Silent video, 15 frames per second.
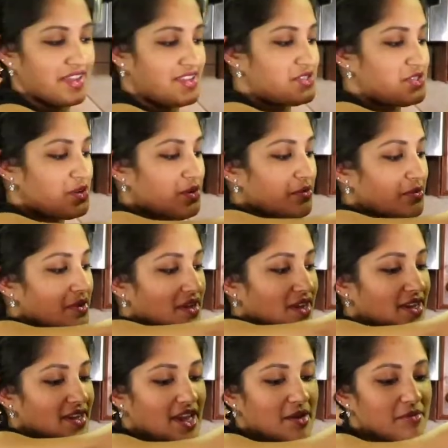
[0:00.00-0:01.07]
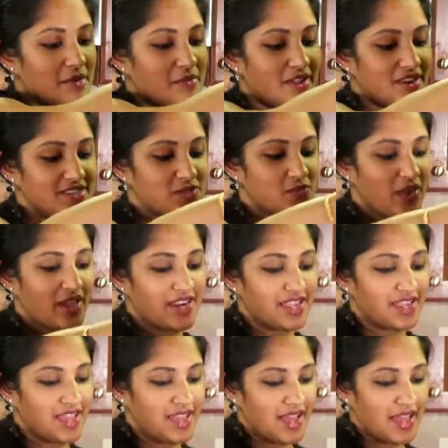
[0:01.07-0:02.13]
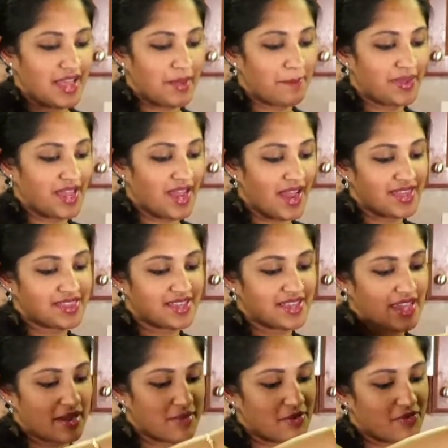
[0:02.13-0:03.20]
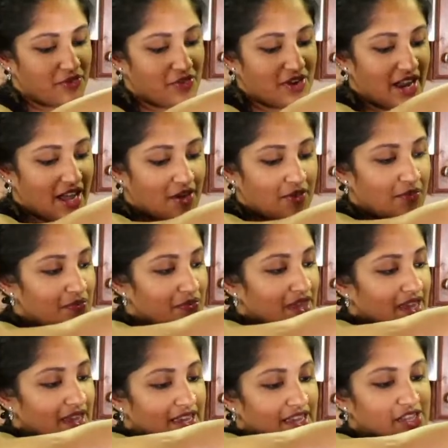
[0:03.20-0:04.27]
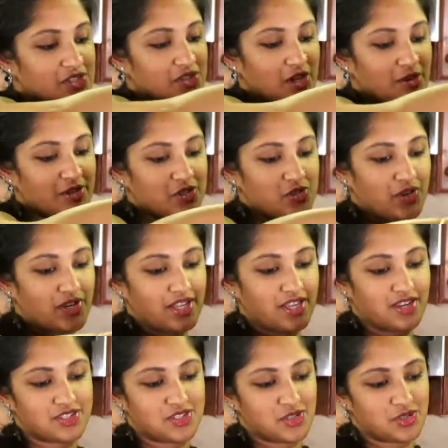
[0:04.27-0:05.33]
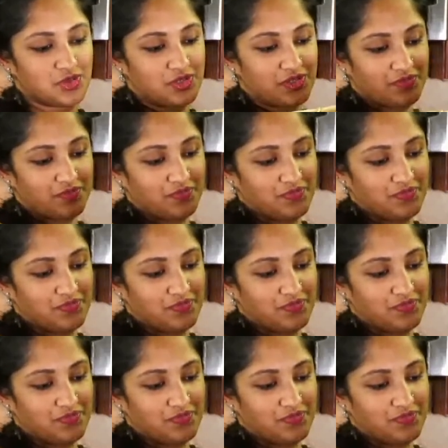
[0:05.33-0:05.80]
Okay, so cameraman is waiting behind the camera for now. He's going to be joining here soon.